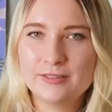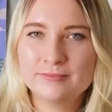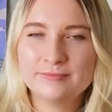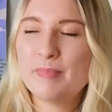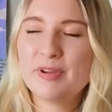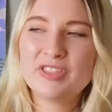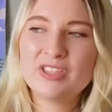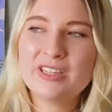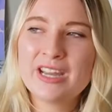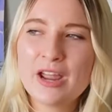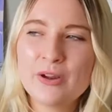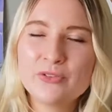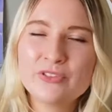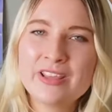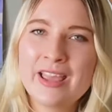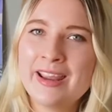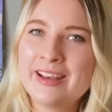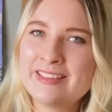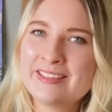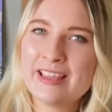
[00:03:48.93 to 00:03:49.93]
But the
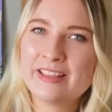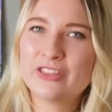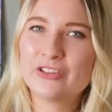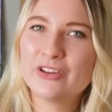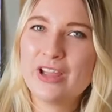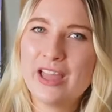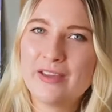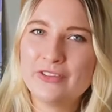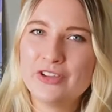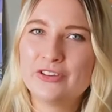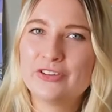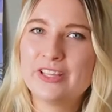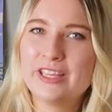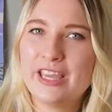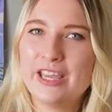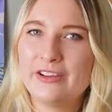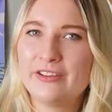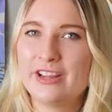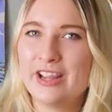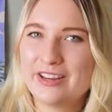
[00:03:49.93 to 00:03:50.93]
downside is that they're heavier to
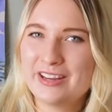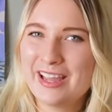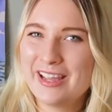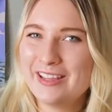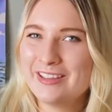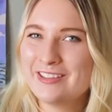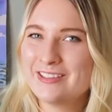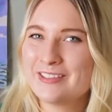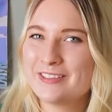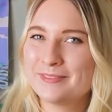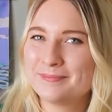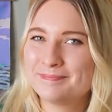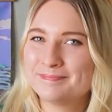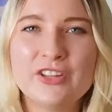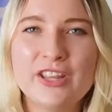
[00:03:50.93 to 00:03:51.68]
carry on hikes.